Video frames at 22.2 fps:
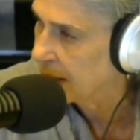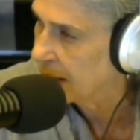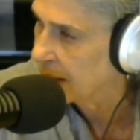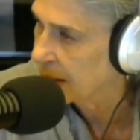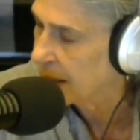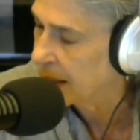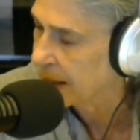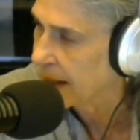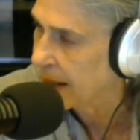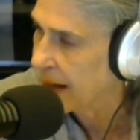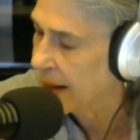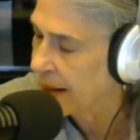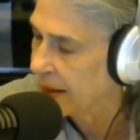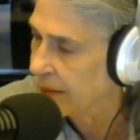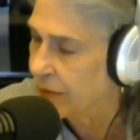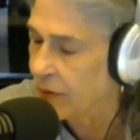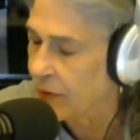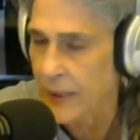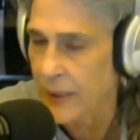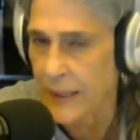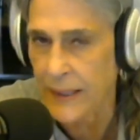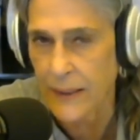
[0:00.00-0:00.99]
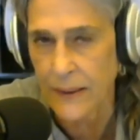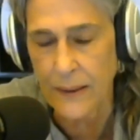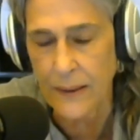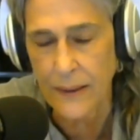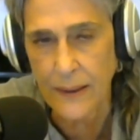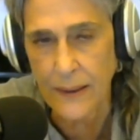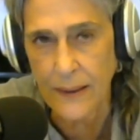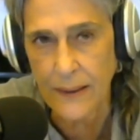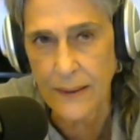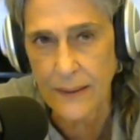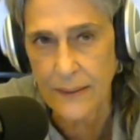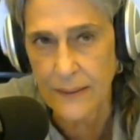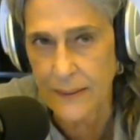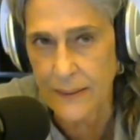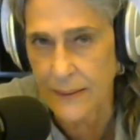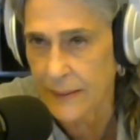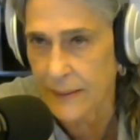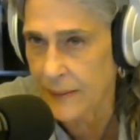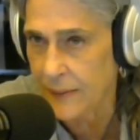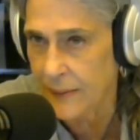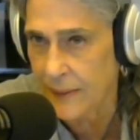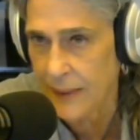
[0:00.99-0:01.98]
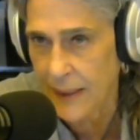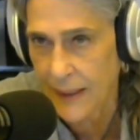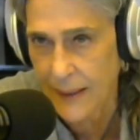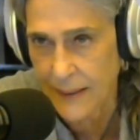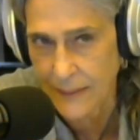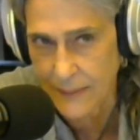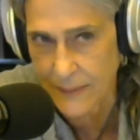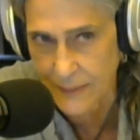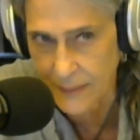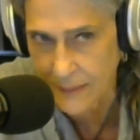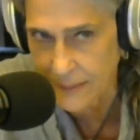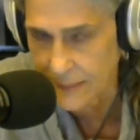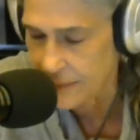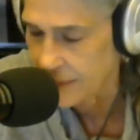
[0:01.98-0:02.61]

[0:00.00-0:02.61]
like I avoid, I don't know.